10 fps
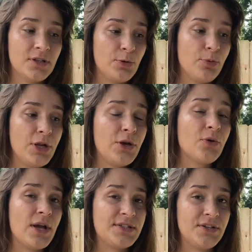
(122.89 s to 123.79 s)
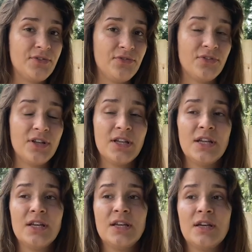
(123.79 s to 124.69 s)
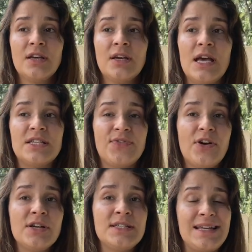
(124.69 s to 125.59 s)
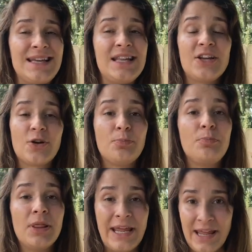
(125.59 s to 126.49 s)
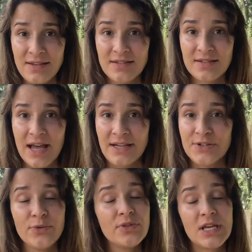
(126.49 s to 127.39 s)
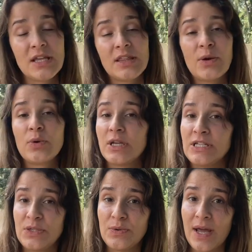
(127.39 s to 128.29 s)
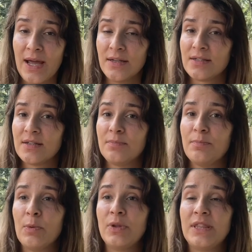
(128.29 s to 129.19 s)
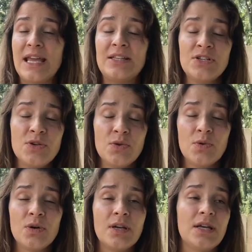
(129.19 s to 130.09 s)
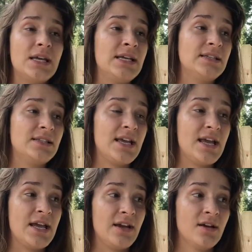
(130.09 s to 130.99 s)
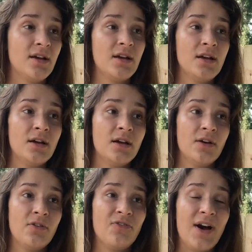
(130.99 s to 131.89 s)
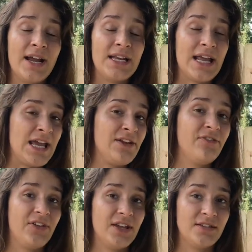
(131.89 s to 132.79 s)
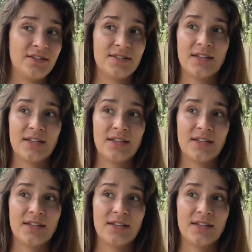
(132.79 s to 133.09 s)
They're pretty aggressive. As far as eating your plants, I don't think they really do that, but what they do is they find aphids